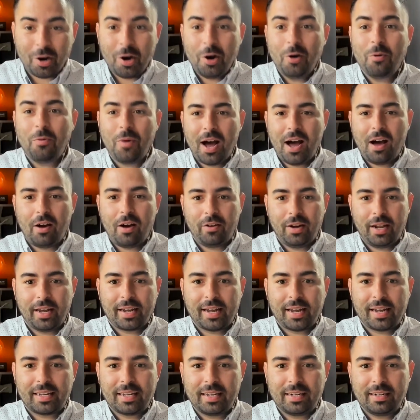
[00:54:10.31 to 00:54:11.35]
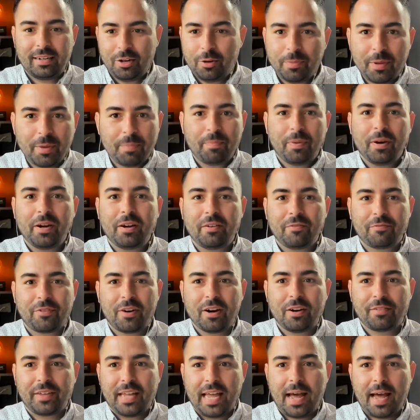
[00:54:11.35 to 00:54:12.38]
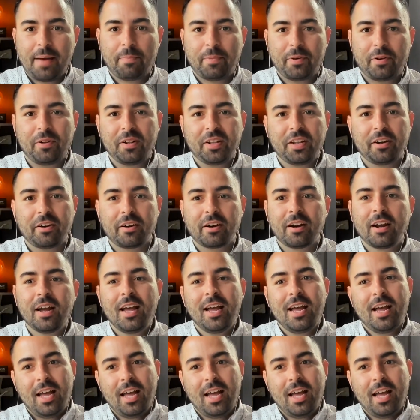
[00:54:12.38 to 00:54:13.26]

oh, wow, like I can be put in front of capital here,